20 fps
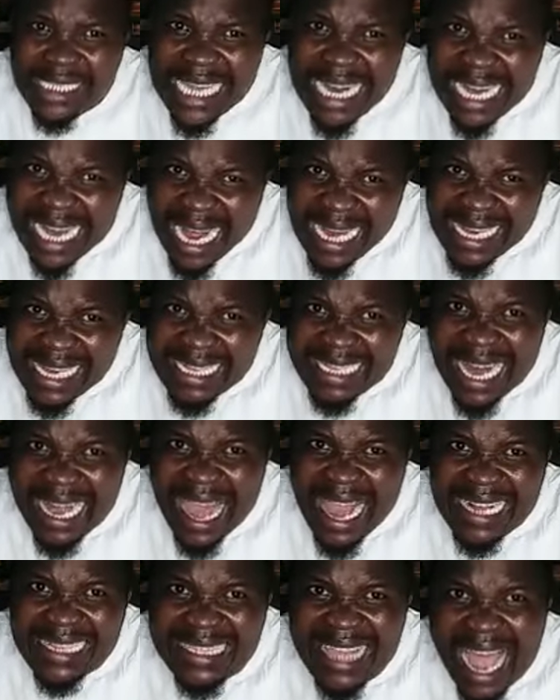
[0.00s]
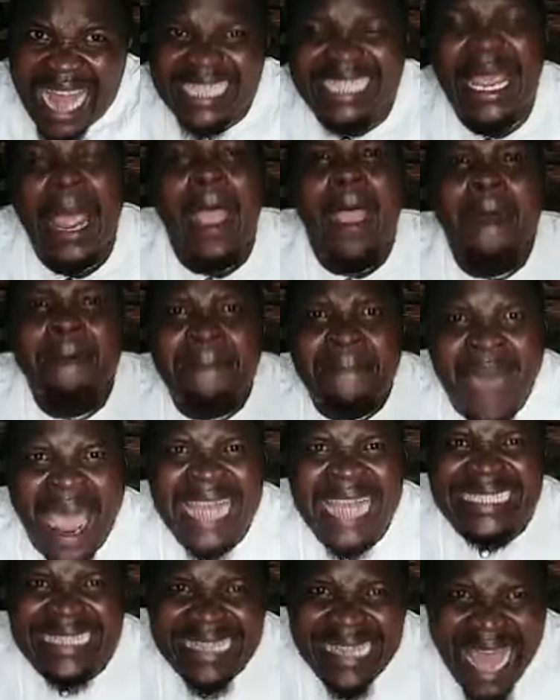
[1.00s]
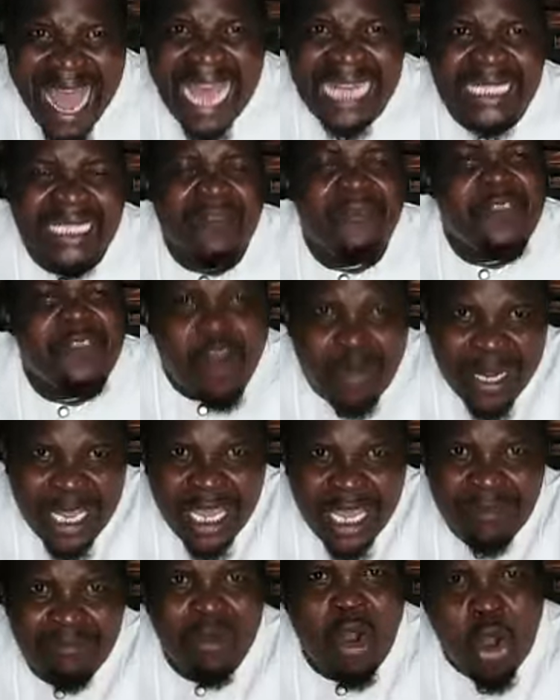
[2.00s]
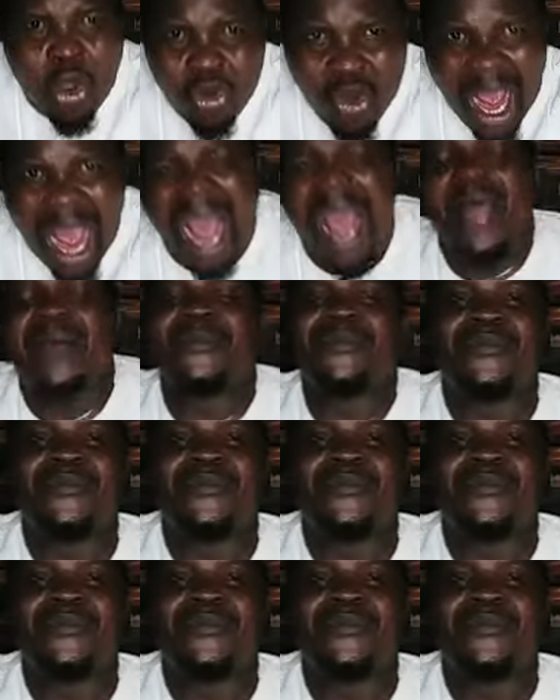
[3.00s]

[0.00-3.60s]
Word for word: a character like that might learn from him or her.